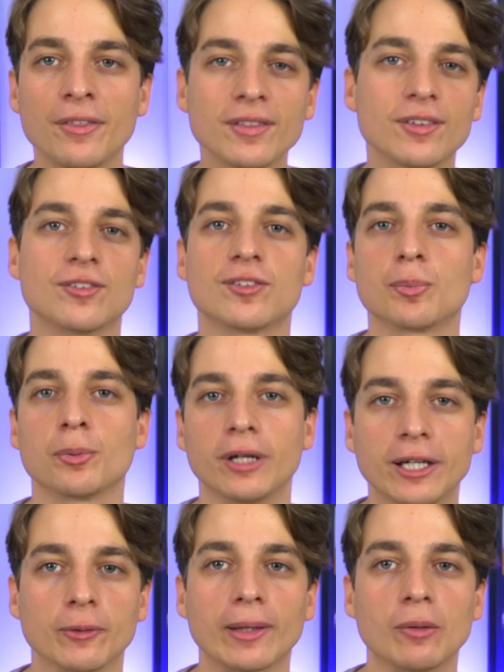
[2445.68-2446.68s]
I think this is a
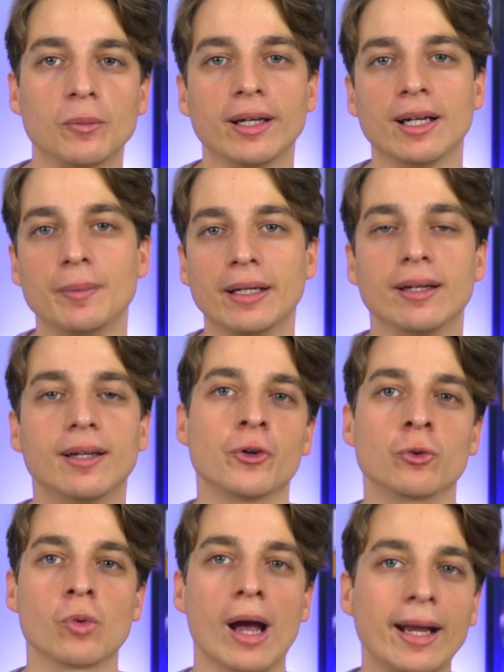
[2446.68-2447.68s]
pretty great win. I mean,
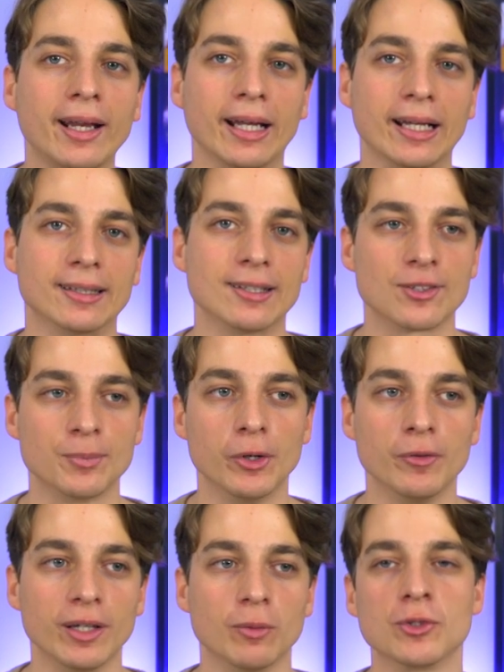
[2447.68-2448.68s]
the writing in this
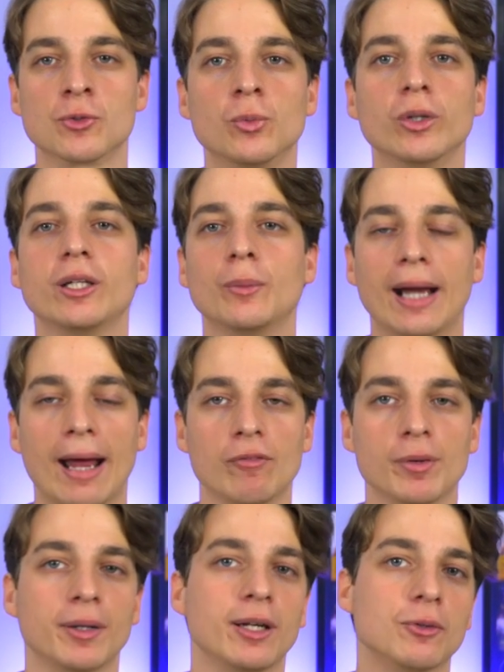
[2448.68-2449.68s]
movie was really what
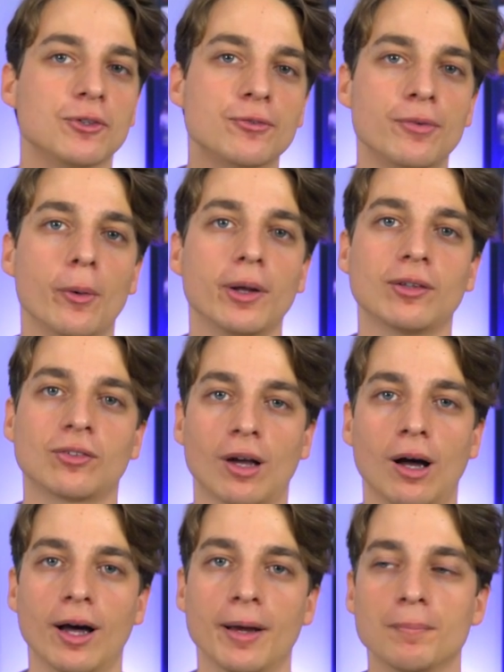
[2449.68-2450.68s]
everybody was focused
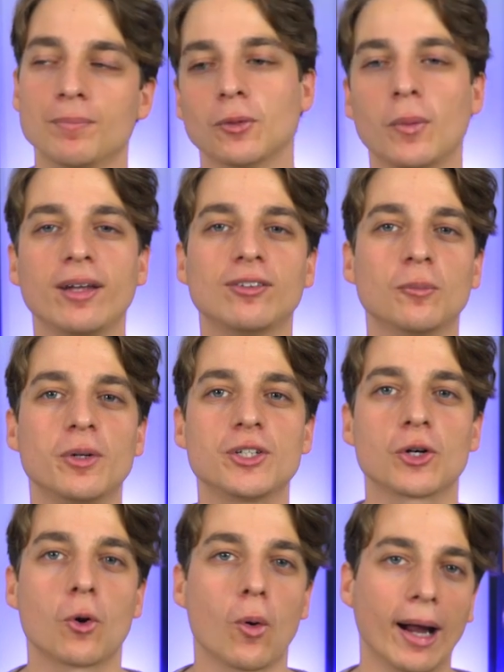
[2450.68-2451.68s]
on. The ways in which
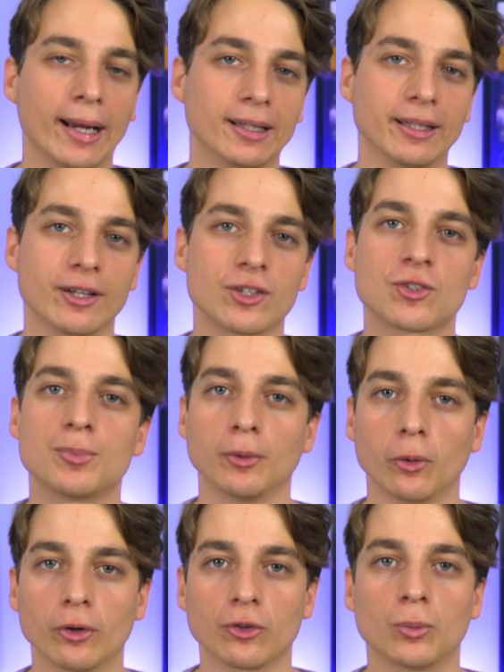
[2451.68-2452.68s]
it quietly
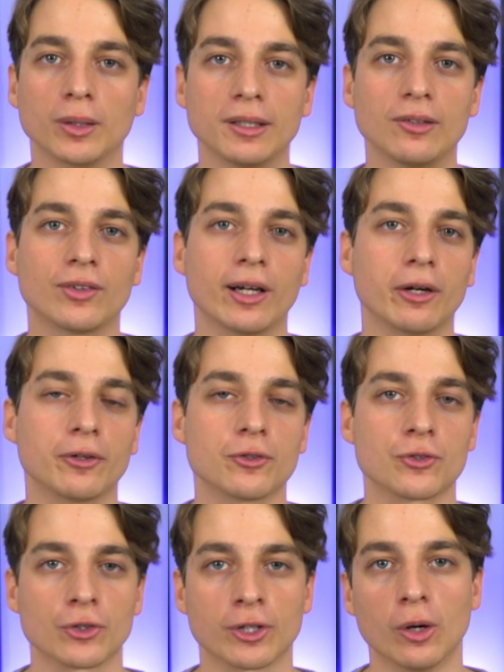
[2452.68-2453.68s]
explores what these
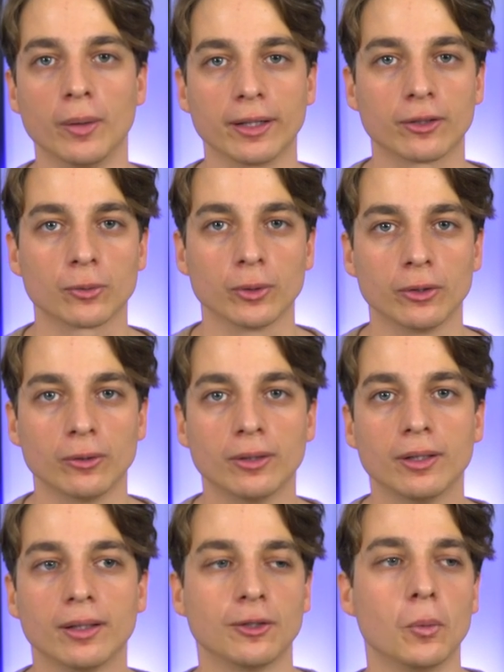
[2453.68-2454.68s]
characters are going
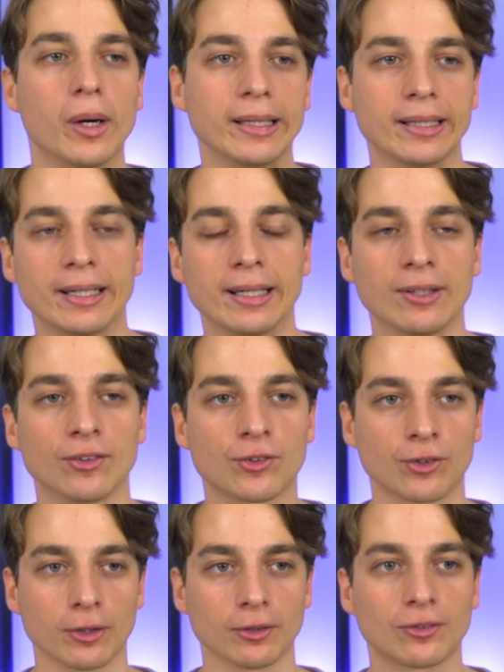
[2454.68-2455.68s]
through. The way that it
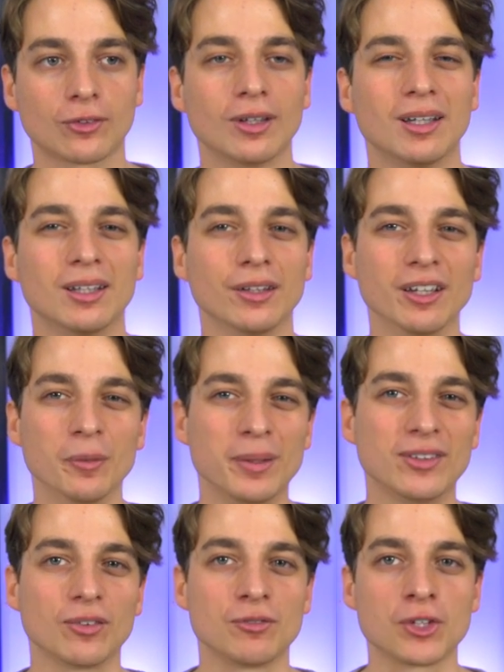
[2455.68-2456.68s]
inserts little
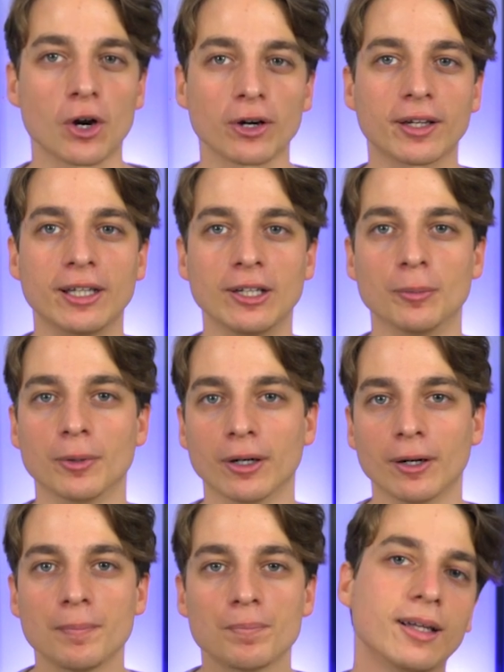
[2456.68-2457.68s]
bits of dark
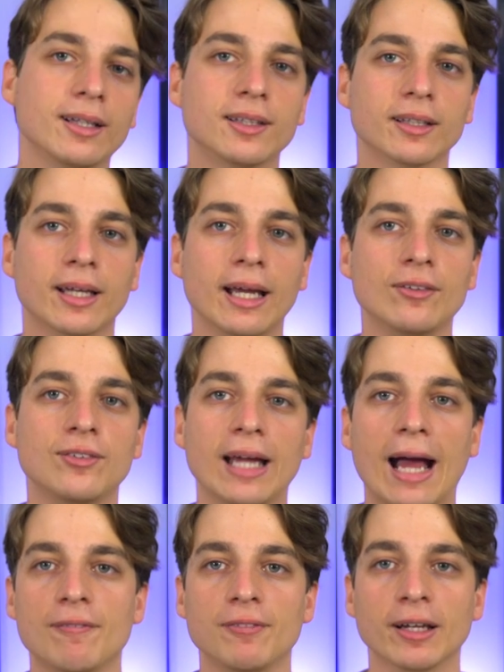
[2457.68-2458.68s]
humor. Take the Casey
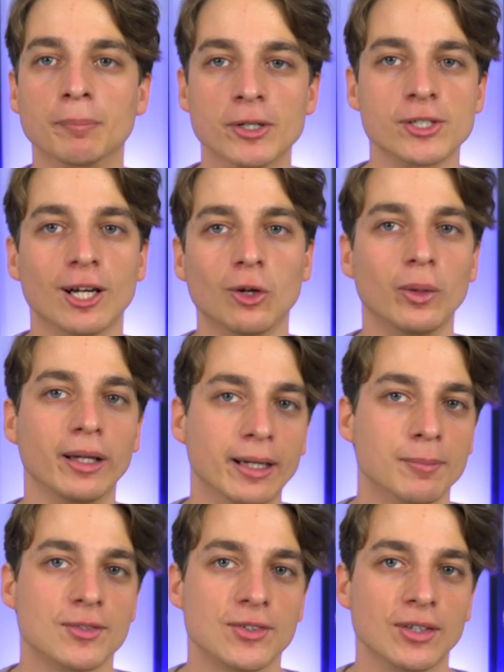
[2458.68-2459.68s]
Affleck, Michelle
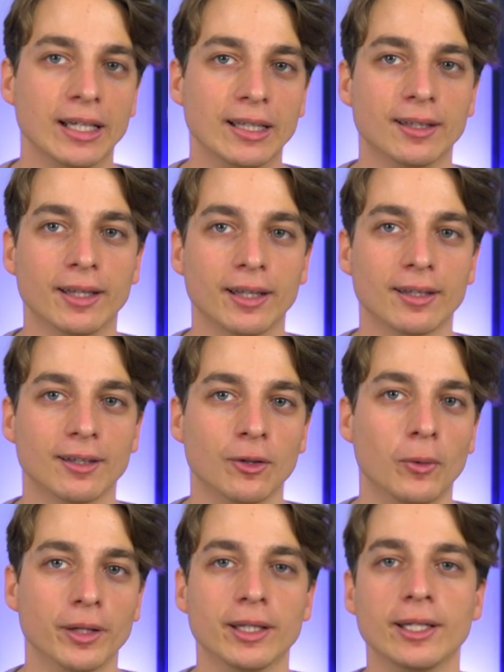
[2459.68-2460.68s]
Williams scene, that the
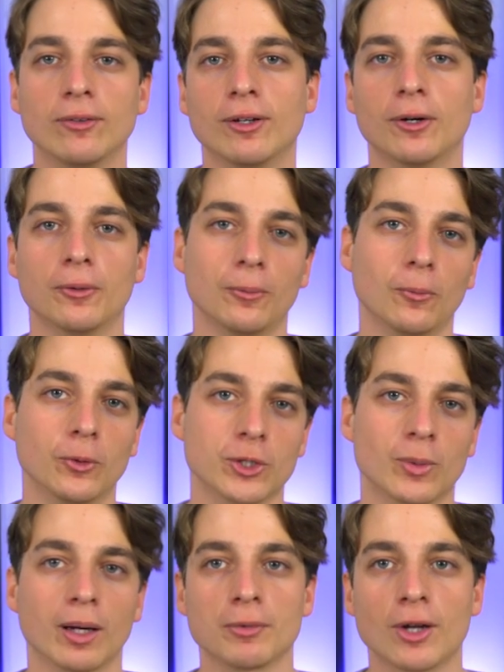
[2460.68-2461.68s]
one that you know
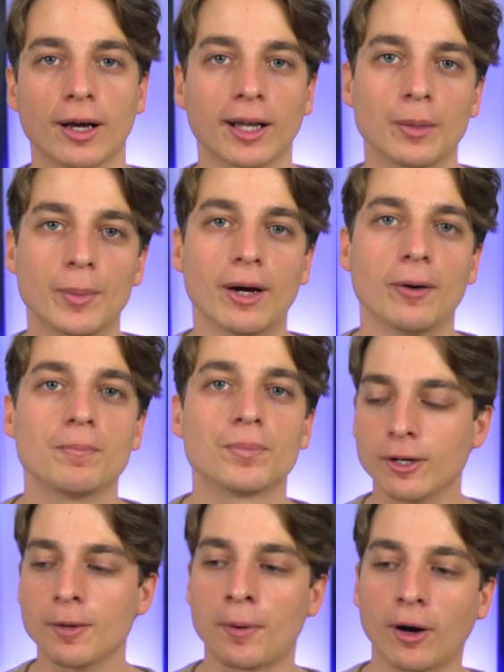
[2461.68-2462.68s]
which one I'm talking about. There are